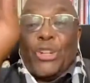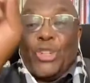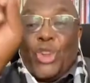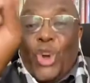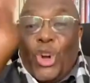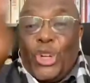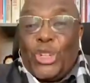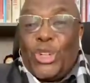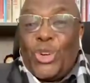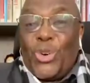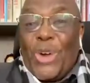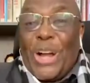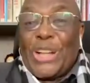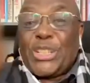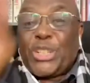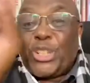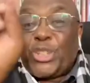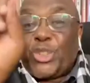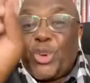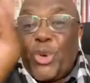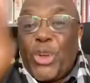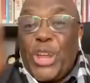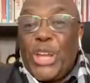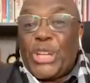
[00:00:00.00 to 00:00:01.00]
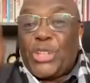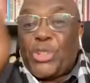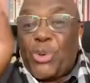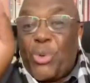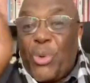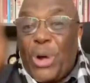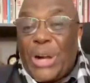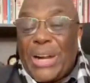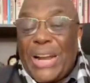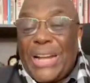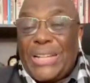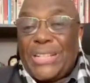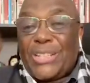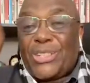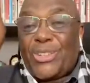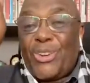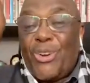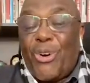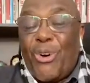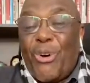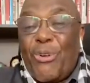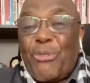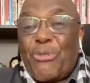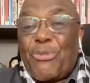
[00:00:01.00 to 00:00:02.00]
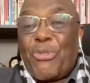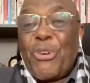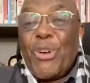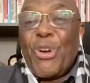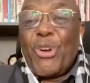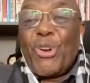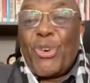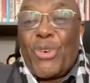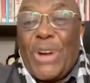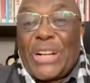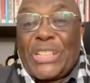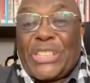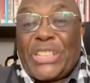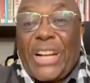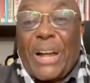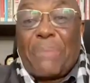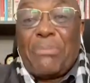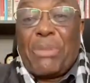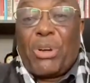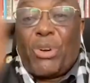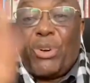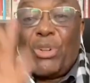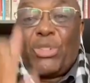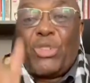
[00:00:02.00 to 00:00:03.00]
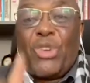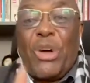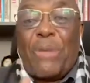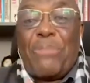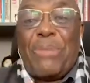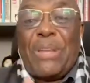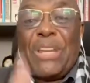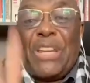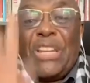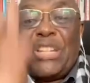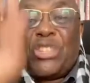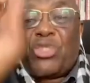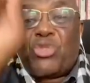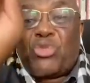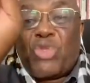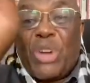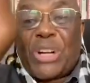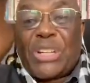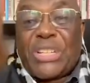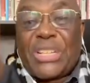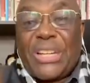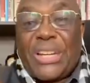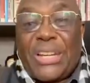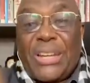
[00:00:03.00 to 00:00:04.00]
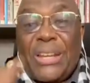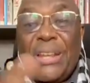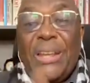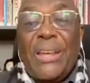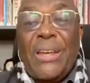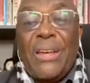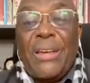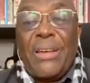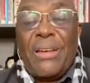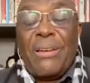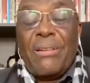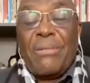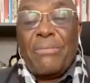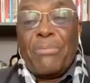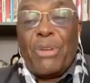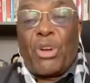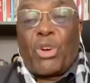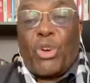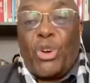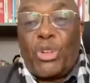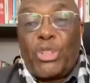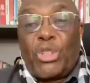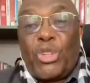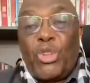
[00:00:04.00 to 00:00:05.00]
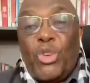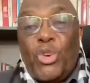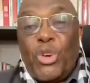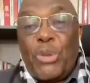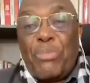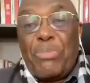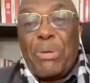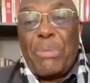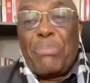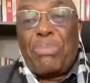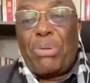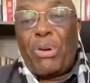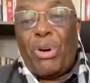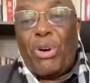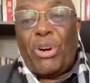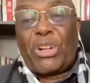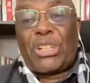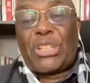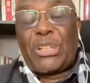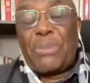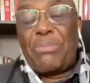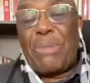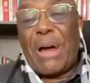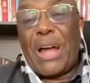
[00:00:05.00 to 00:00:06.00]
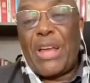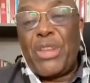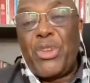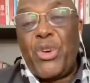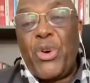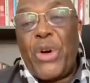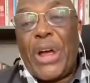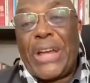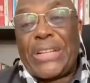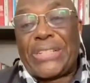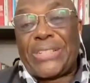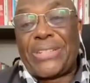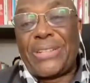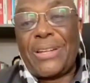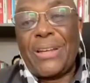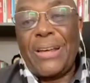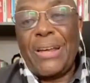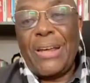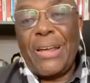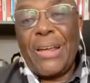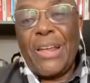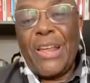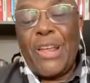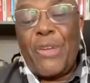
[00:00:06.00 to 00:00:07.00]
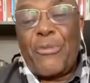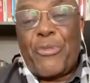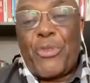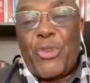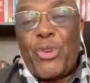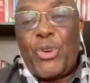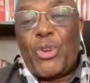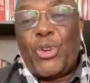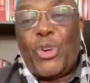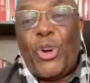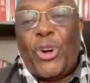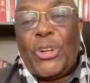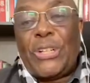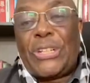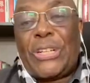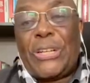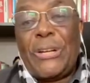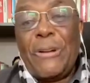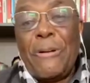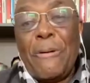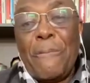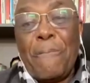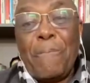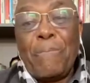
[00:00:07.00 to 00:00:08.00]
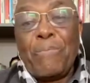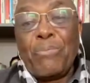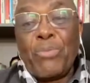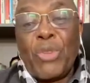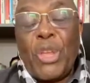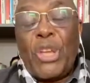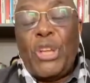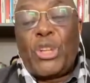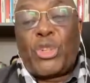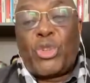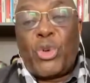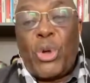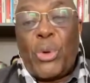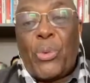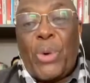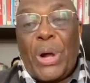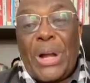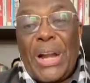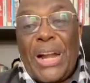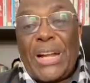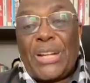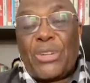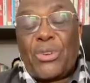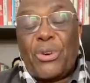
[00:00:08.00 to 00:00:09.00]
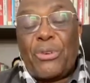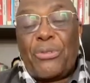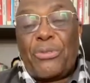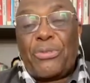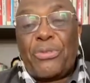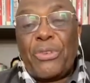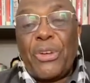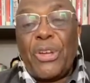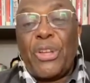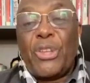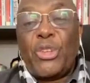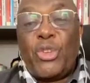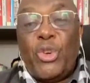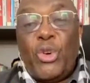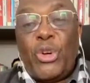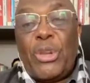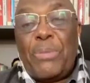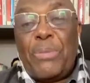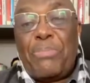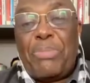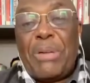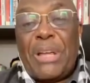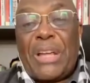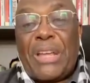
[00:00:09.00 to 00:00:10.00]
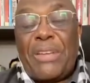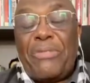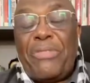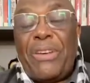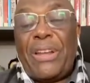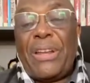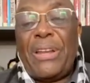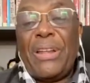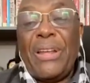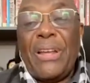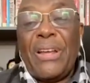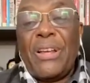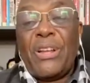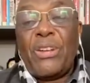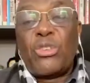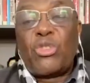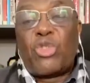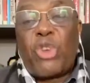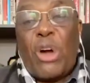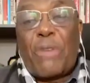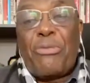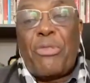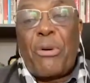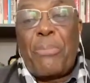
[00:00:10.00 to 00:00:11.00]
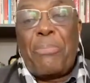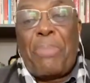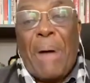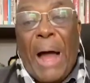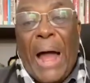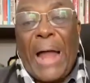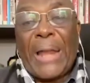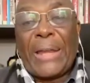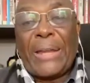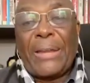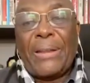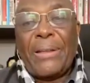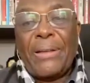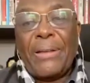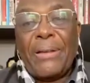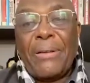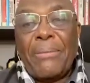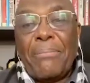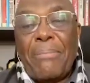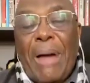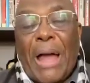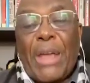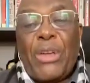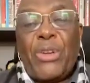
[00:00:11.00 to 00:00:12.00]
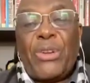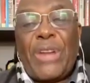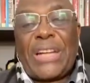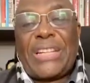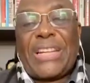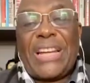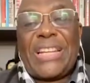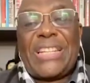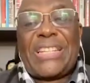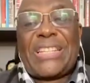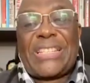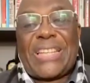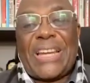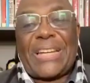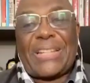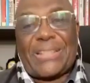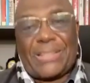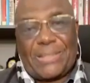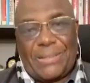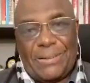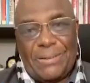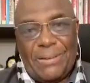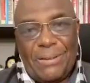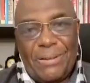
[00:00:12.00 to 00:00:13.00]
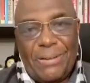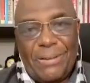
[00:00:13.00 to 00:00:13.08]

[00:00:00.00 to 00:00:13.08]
Don't rush to issue warrants of Russia because you have been instructed, because you will be blocked by US. If you don't issue a warrant of, you will be given travel ban by United States.